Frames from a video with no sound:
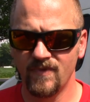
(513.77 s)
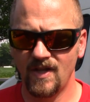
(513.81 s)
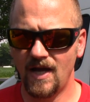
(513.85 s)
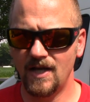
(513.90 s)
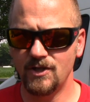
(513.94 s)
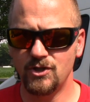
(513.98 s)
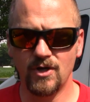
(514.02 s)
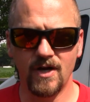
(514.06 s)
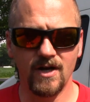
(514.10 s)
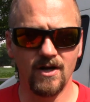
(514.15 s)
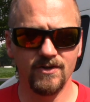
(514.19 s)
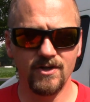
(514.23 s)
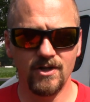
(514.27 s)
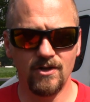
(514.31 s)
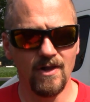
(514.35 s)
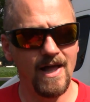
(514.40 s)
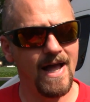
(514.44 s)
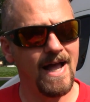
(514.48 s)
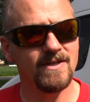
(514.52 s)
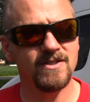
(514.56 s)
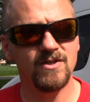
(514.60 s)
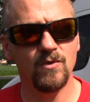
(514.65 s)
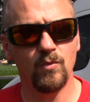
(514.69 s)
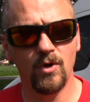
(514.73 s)
I tried on the
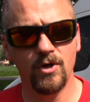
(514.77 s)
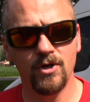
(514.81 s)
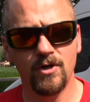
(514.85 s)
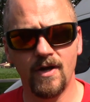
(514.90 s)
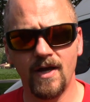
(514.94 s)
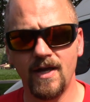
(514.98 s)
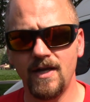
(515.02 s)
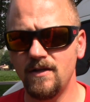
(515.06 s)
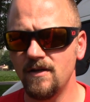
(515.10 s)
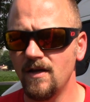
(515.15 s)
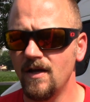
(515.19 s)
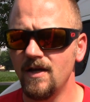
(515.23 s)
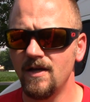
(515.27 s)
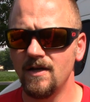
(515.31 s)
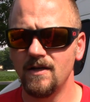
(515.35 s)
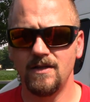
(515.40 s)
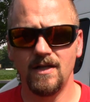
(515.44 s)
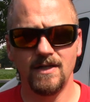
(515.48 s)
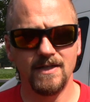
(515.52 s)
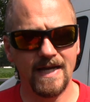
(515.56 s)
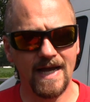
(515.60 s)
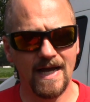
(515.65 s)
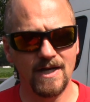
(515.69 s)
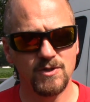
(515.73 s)
glass, it worked great.
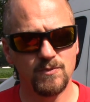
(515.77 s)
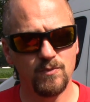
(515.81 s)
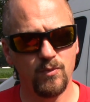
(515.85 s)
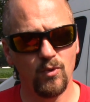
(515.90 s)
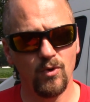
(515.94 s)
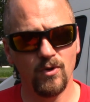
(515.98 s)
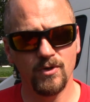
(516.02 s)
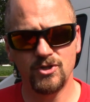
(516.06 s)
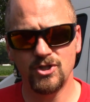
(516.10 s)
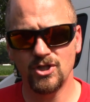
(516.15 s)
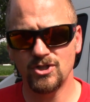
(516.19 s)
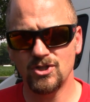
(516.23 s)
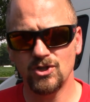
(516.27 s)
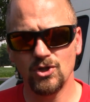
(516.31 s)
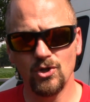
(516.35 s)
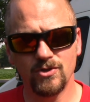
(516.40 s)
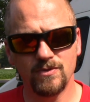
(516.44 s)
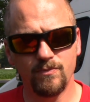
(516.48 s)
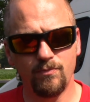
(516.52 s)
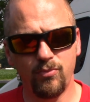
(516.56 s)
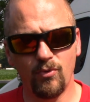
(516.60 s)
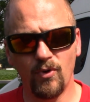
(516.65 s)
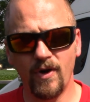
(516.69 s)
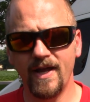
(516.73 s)
The dashboard just
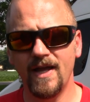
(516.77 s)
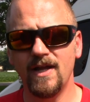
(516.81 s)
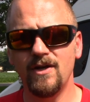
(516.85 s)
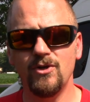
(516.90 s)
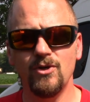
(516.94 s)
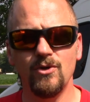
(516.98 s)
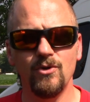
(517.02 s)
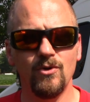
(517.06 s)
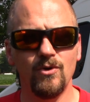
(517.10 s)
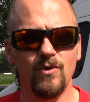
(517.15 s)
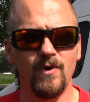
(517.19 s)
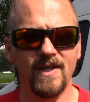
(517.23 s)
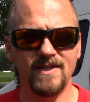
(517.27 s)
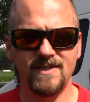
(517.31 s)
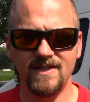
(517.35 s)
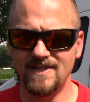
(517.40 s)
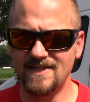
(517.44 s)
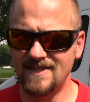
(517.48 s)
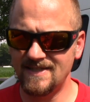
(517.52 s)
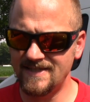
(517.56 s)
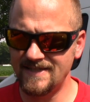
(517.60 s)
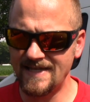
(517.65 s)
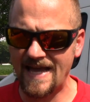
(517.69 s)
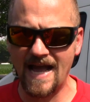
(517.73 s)
looks brand new. It's
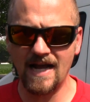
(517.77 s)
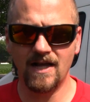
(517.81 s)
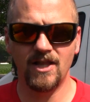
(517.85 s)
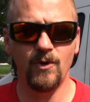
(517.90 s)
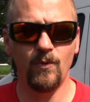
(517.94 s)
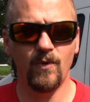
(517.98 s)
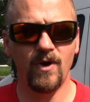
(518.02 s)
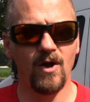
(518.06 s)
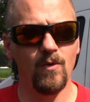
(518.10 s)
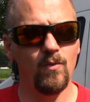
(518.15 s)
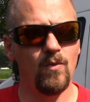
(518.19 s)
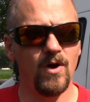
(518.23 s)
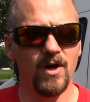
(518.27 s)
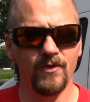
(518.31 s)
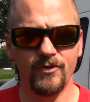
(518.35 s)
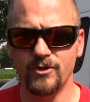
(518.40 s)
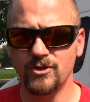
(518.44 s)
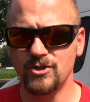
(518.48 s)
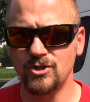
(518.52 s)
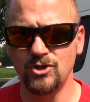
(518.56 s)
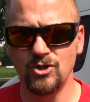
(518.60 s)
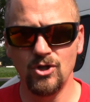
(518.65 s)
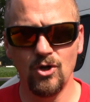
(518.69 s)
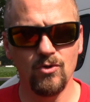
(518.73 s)
exactly what I want.
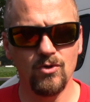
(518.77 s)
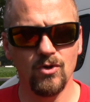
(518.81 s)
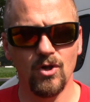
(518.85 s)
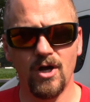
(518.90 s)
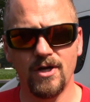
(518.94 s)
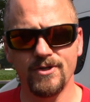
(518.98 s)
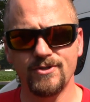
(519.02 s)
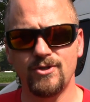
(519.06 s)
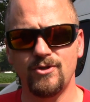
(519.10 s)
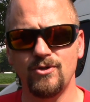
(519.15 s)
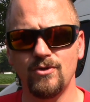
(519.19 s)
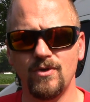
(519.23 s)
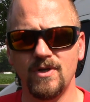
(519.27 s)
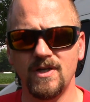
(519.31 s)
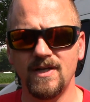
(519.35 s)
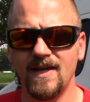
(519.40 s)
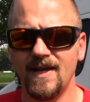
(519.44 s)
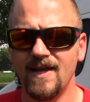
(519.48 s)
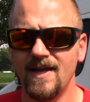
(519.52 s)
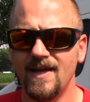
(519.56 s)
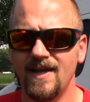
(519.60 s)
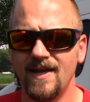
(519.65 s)
There's no gloss to it.